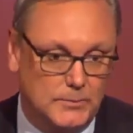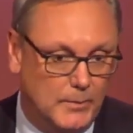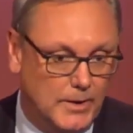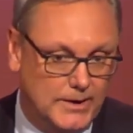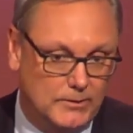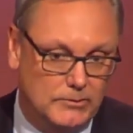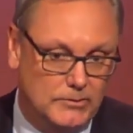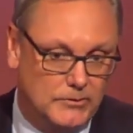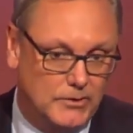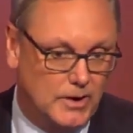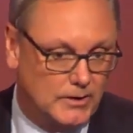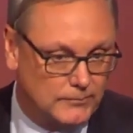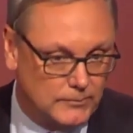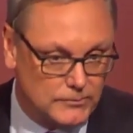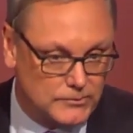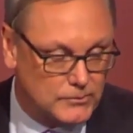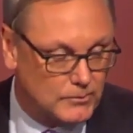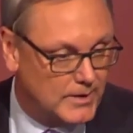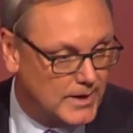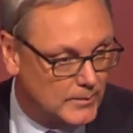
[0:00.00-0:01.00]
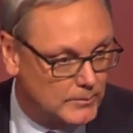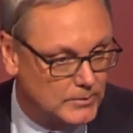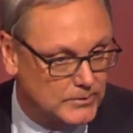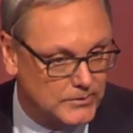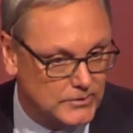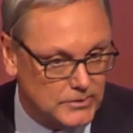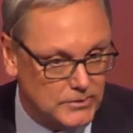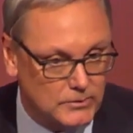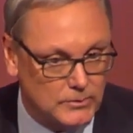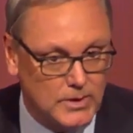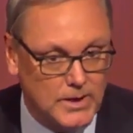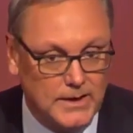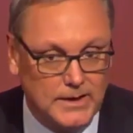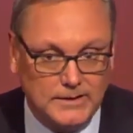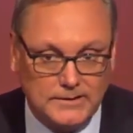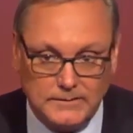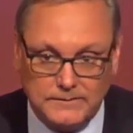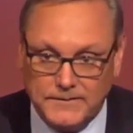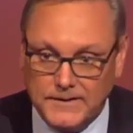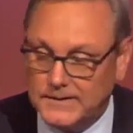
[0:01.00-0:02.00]
and Microsoft will scramble to,
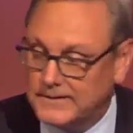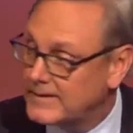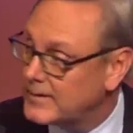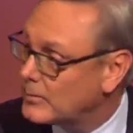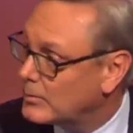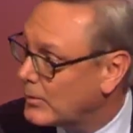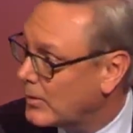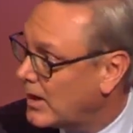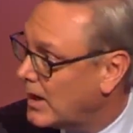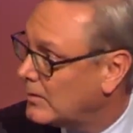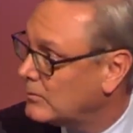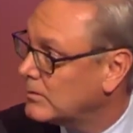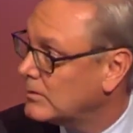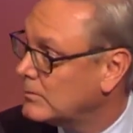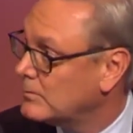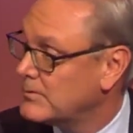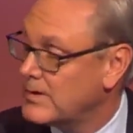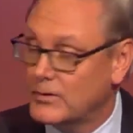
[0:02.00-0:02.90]
to fix their problem.